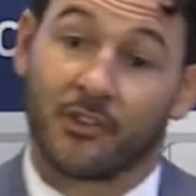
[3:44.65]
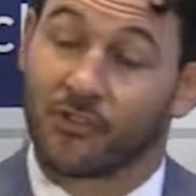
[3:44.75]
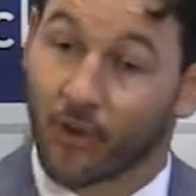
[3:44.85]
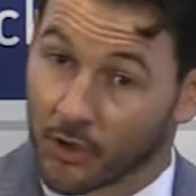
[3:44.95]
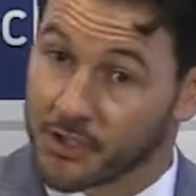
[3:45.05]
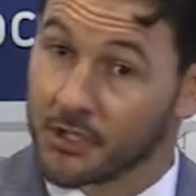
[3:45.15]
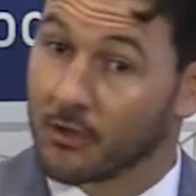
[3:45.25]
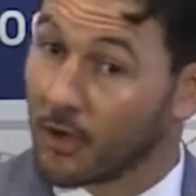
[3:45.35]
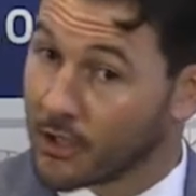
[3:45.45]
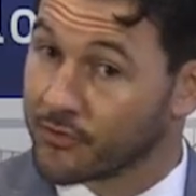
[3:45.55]

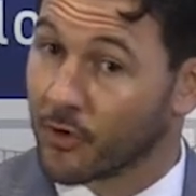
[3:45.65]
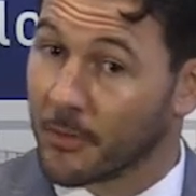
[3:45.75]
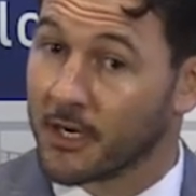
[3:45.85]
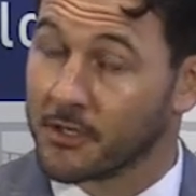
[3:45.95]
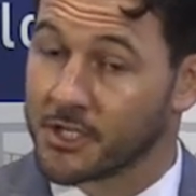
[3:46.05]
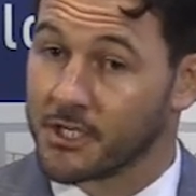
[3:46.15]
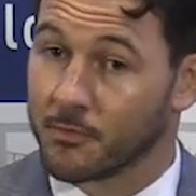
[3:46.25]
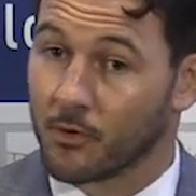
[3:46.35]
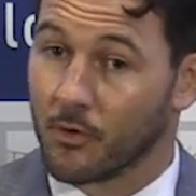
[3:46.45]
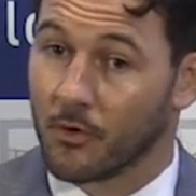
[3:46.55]
Sargent large format
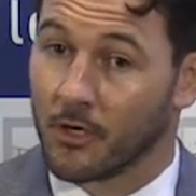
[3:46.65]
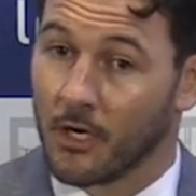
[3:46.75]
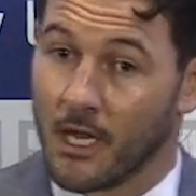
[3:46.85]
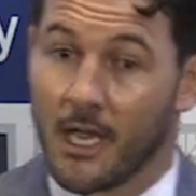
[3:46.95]
interchangeable core,